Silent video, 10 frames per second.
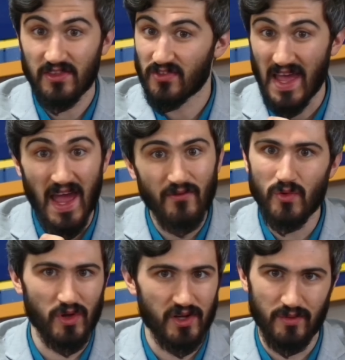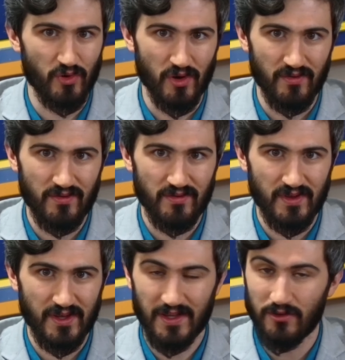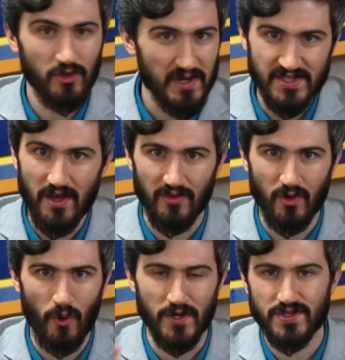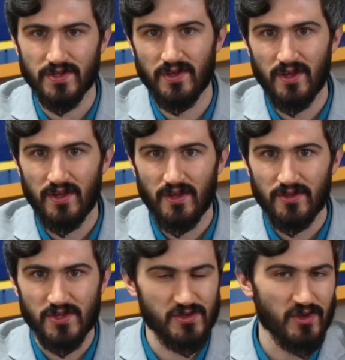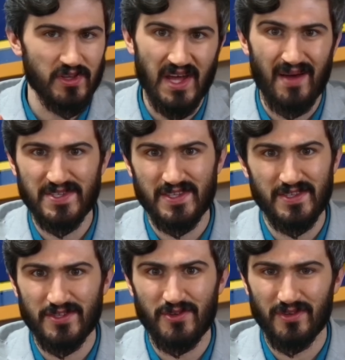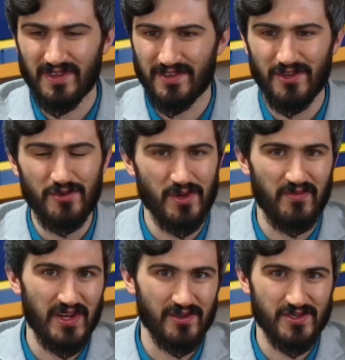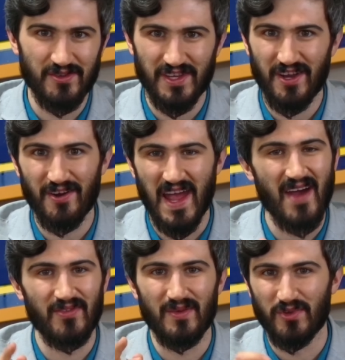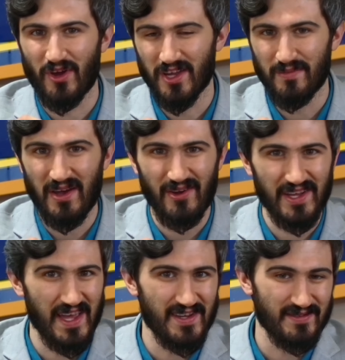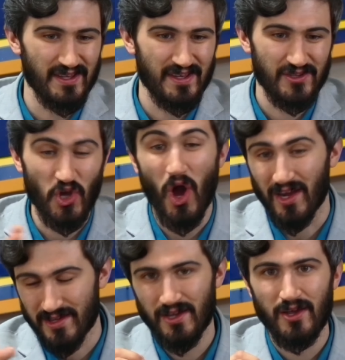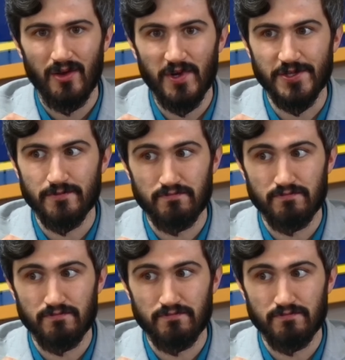Everyone can improve, including myself, of course. Just look at the comments this, in the YouTube videos. You'll hear half of them talking about how I can't talk, which